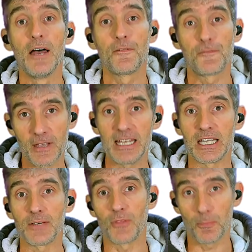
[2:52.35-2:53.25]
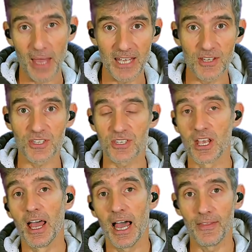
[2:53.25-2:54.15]
feeling of the bass
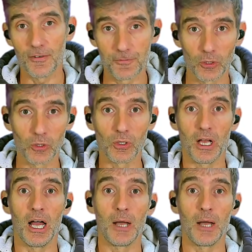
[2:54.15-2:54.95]
and the full